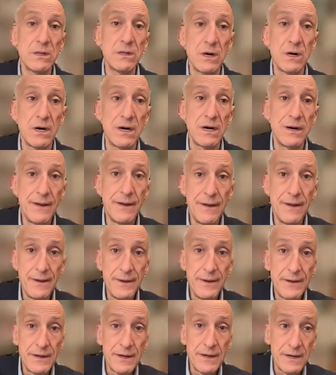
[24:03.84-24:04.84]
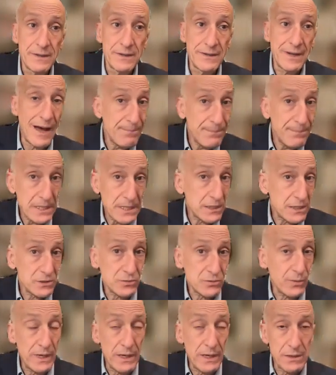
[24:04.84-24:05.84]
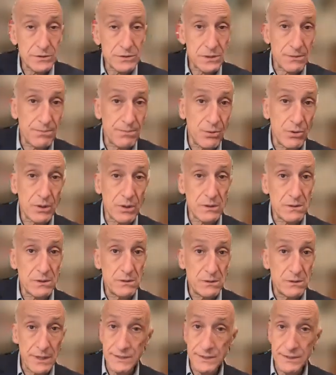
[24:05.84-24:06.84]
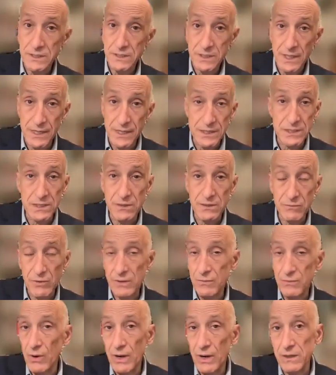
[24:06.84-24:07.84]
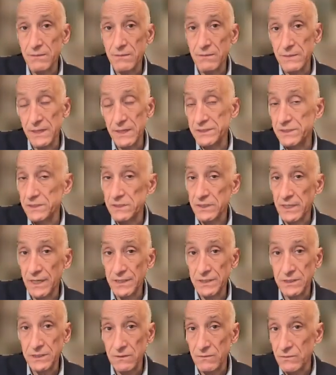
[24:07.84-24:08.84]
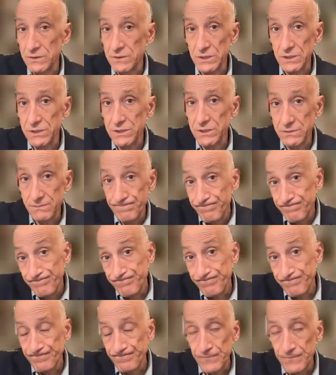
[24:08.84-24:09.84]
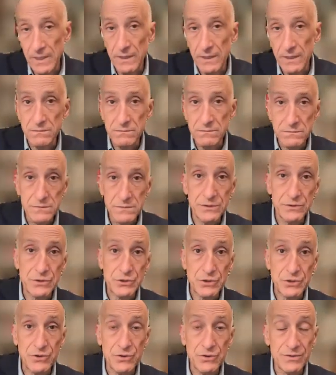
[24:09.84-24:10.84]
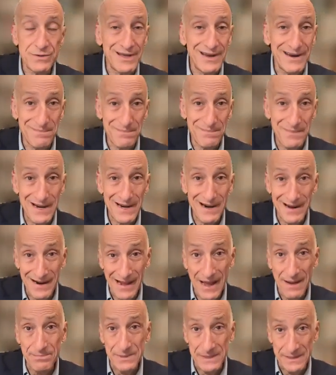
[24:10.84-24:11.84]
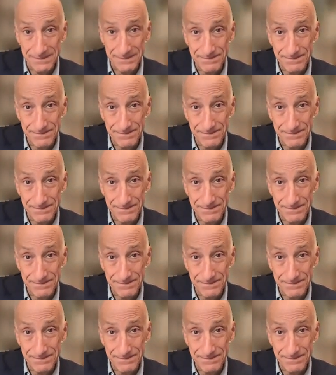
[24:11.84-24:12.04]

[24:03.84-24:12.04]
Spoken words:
law, not because we don't support legislation. We'd welcome legislation. We're just, concerned that it may not happen.